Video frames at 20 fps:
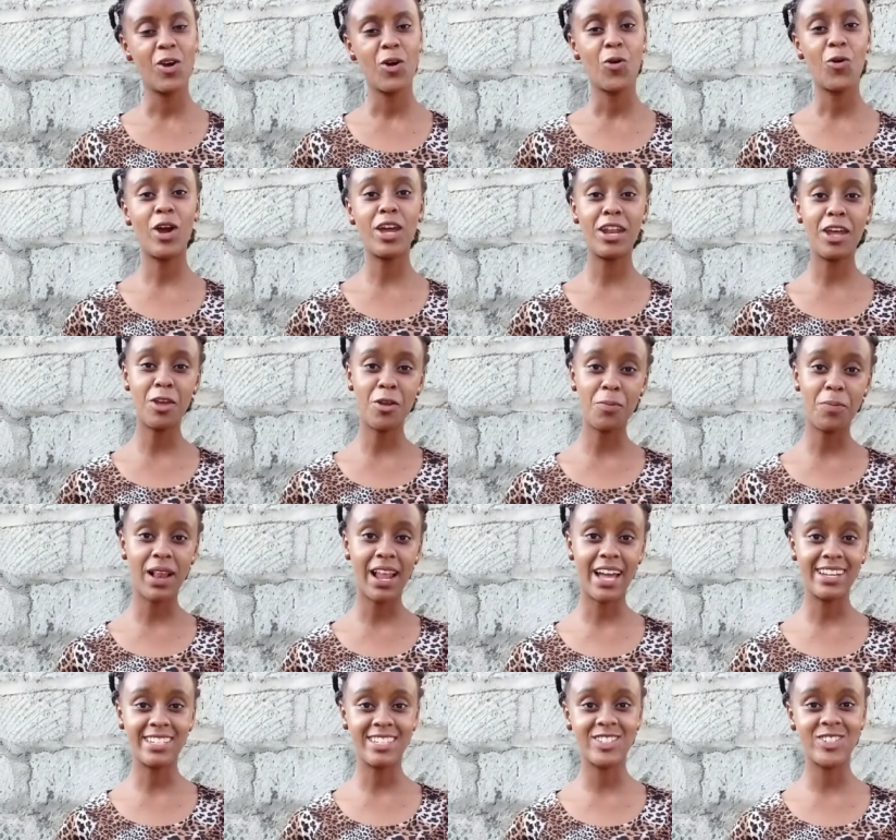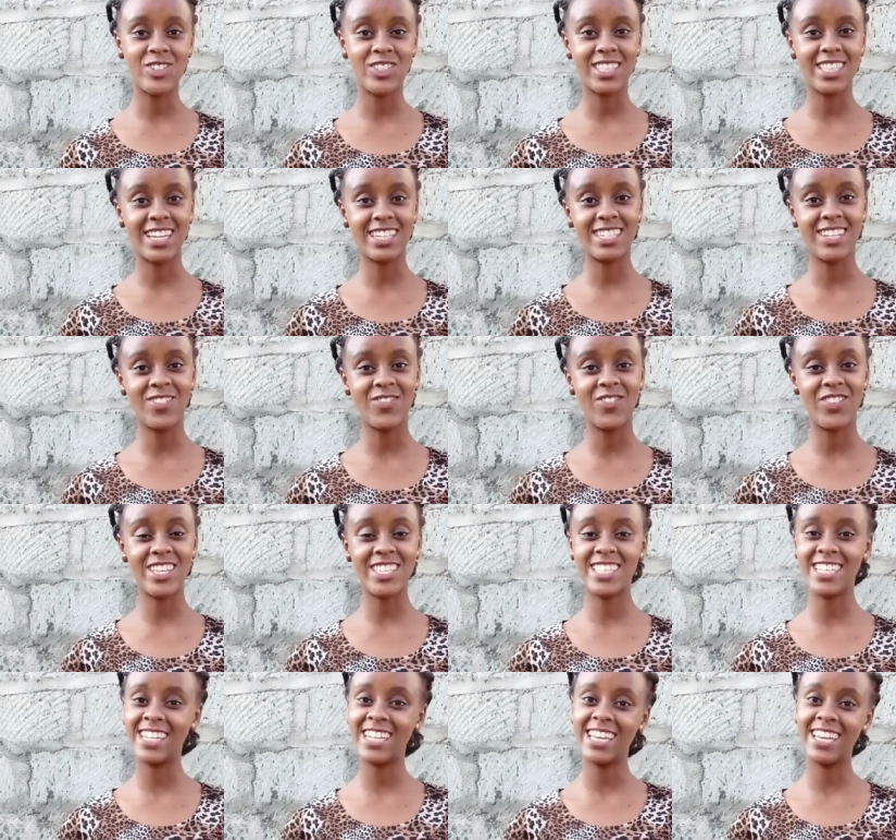When are you planning to start
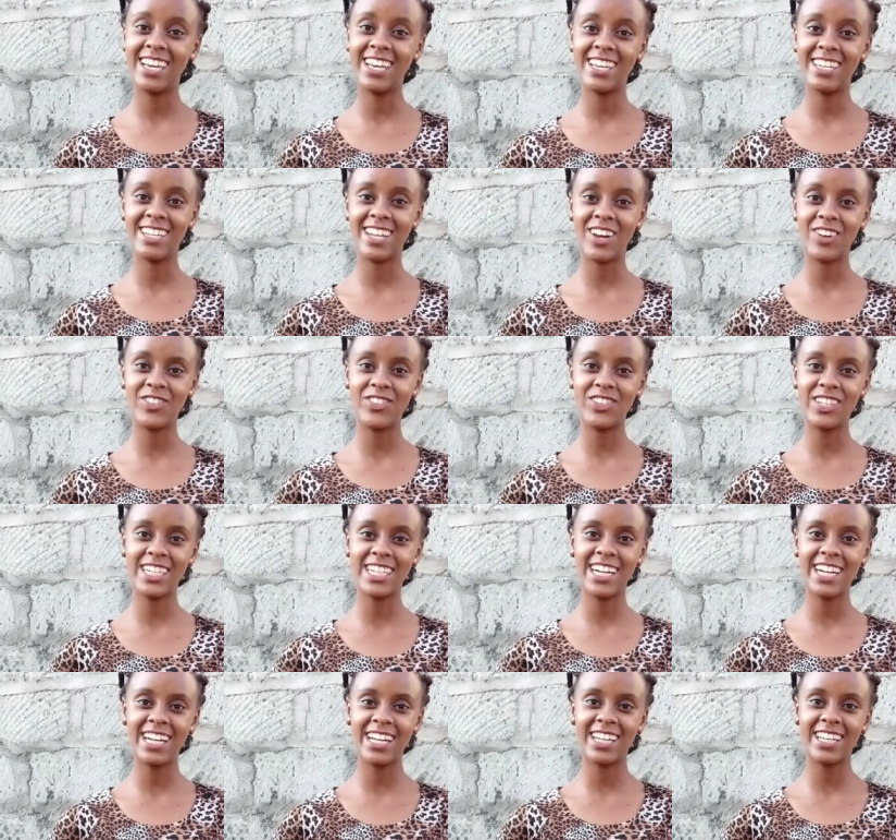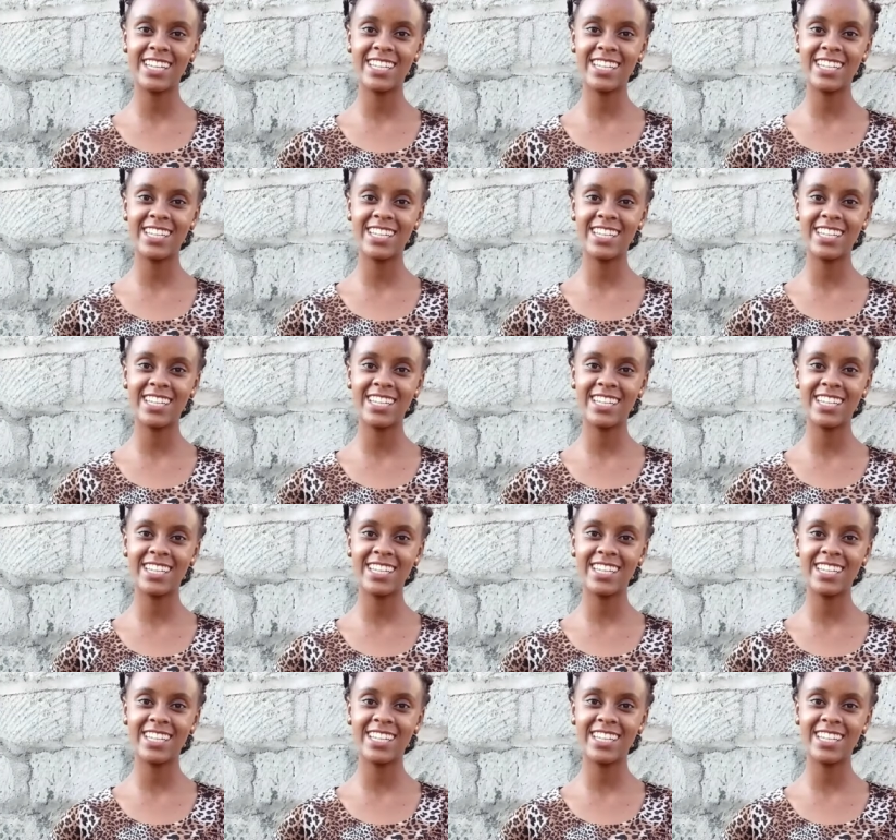investing here in Africa?